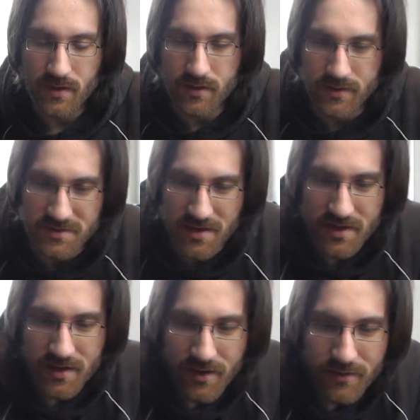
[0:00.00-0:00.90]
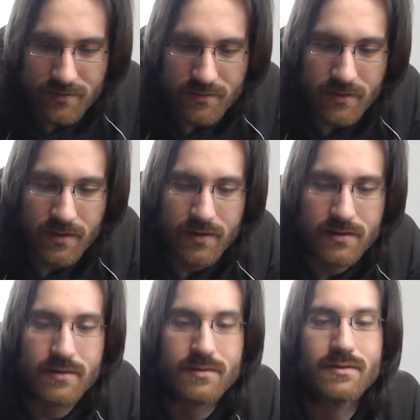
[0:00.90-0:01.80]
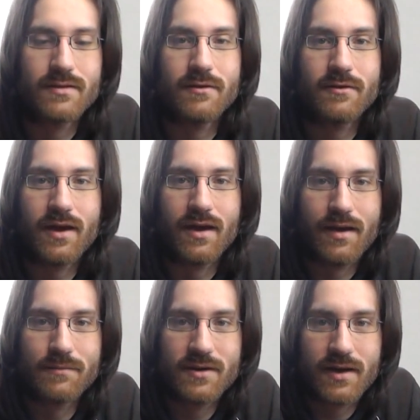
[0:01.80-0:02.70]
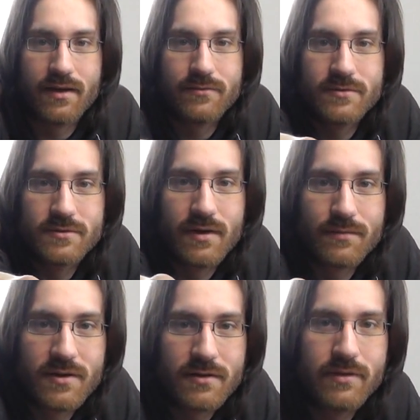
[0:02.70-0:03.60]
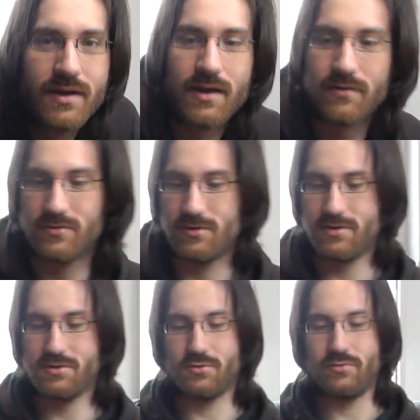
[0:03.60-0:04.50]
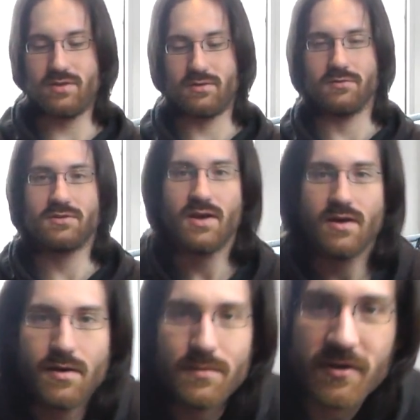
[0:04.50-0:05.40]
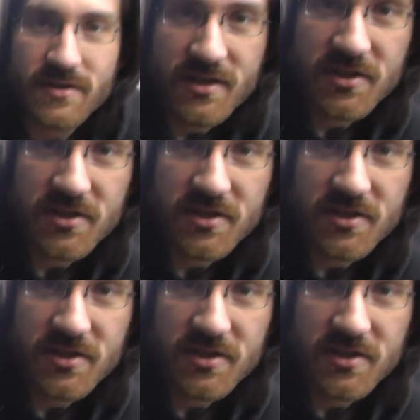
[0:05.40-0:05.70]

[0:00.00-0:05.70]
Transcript: Is that... No, okay, I'm gonna really have to learn to read those, because I